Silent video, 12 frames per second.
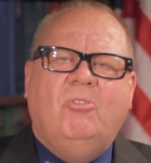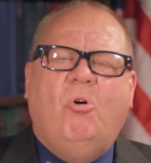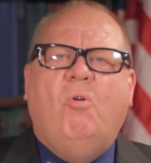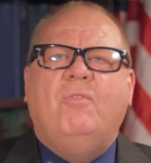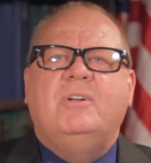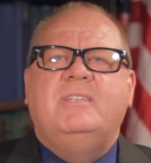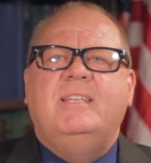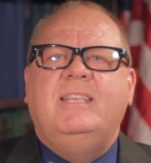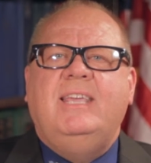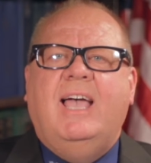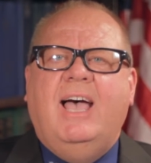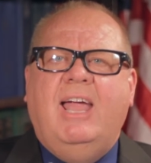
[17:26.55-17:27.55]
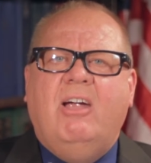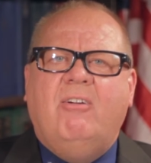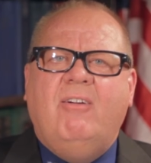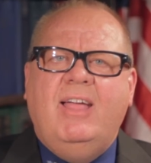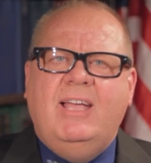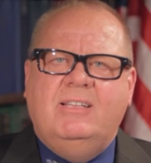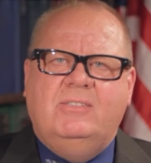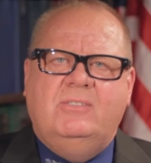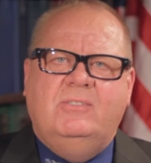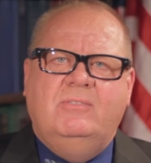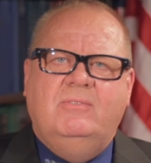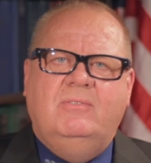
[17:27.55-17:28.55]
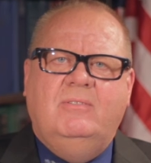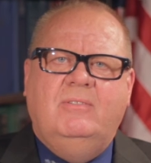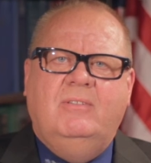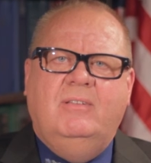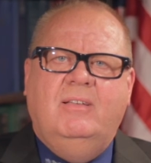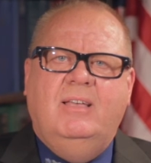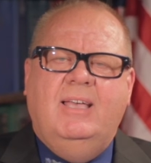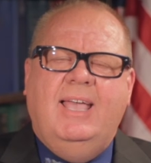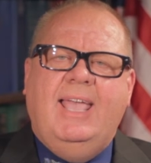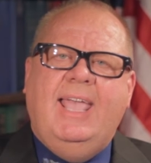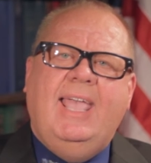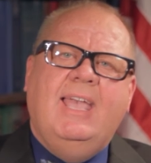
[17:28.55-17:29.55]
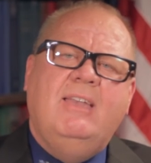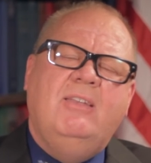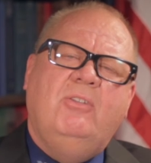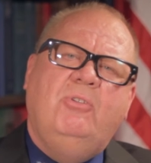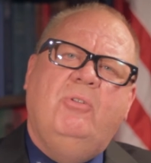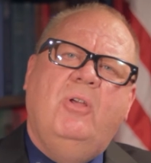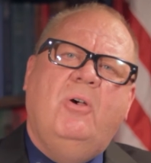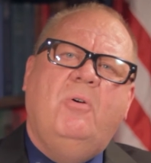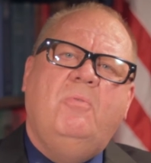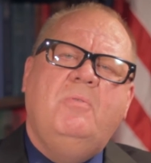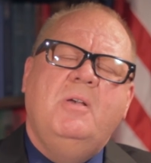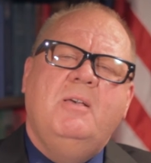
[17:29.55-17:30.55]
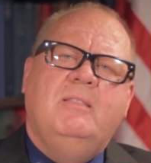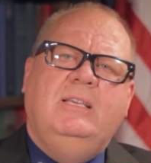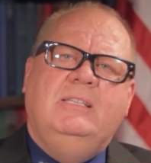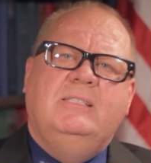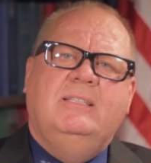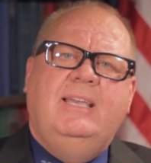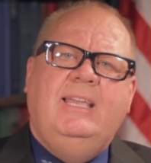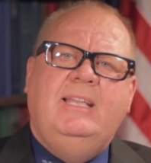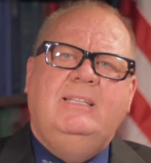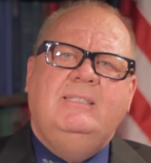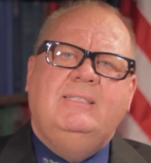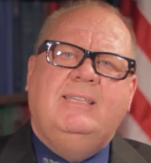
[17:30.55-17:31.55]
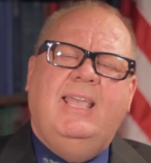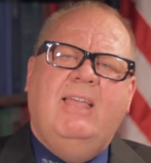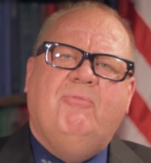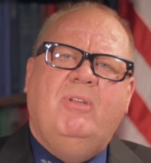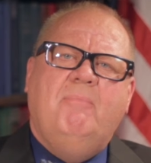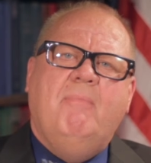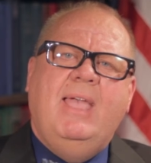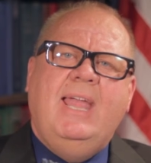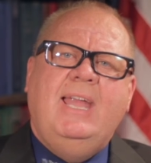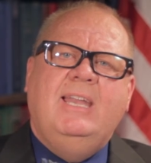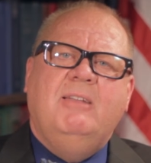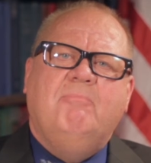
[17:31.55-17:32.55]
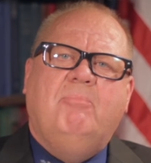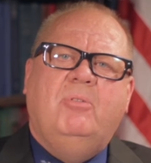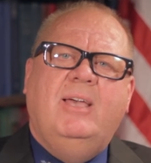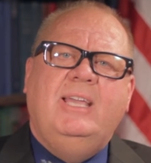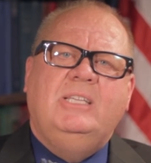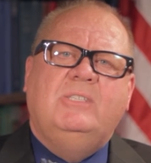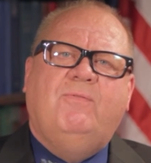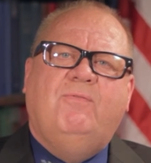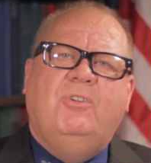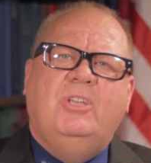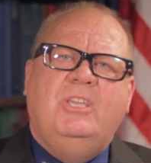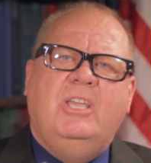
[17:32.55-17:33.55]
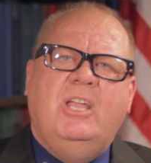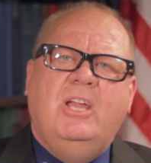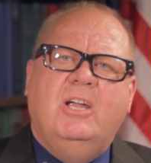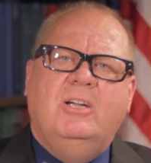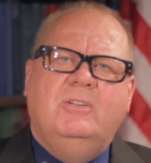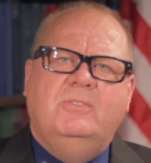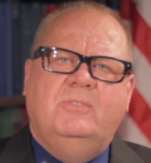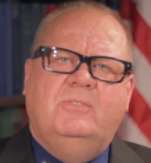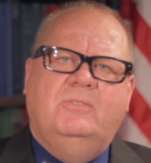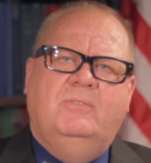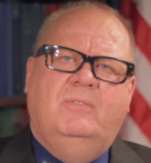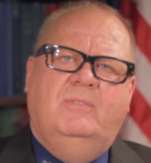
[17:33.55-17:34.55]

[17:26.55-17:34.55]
over to the IRS. And, you know, these liens can remain in place for years.